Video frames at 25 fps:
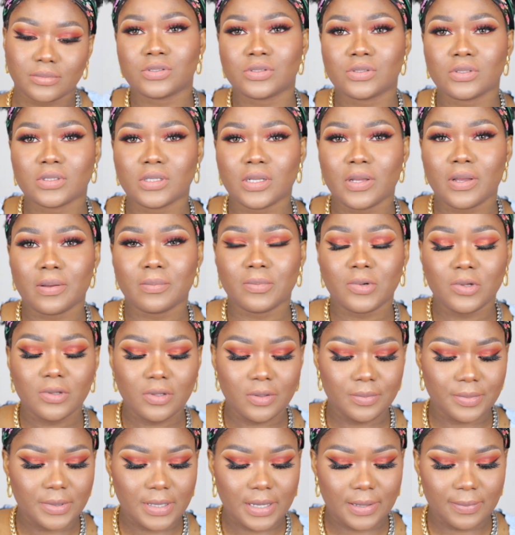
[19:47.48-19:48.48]
so now i'm
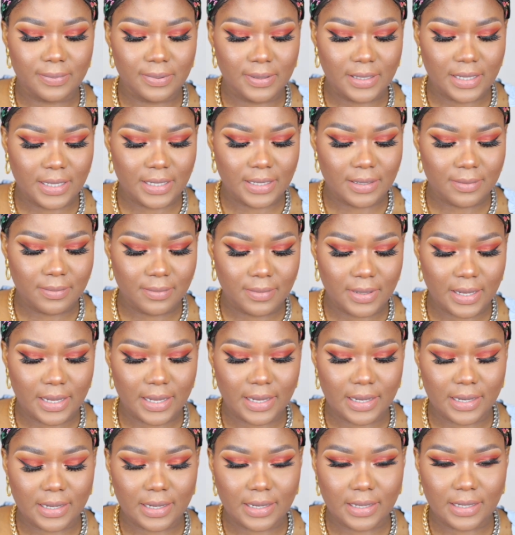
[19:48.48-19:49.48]
gonna be applying
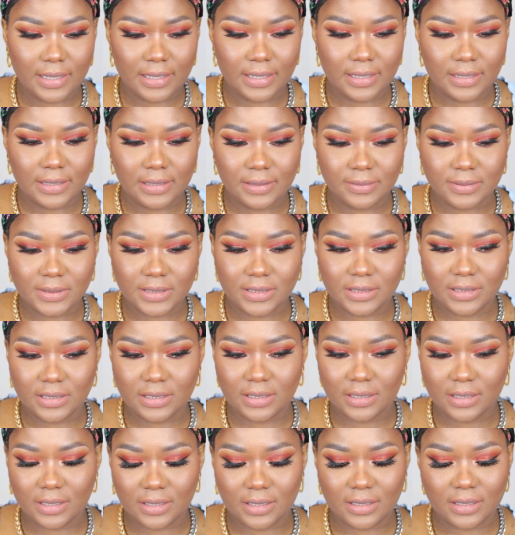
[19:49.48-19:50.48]
my
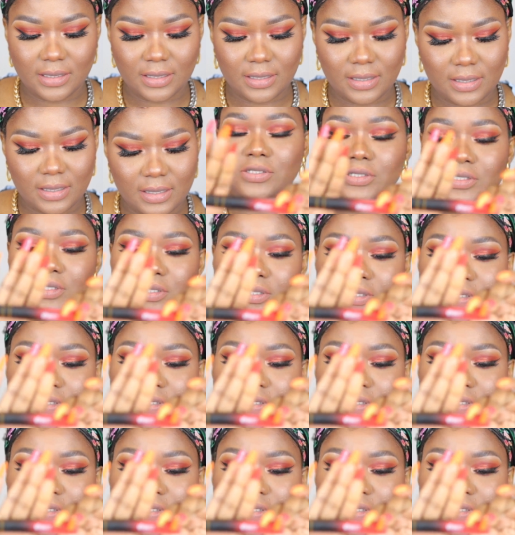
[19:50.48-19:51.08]
lipstick so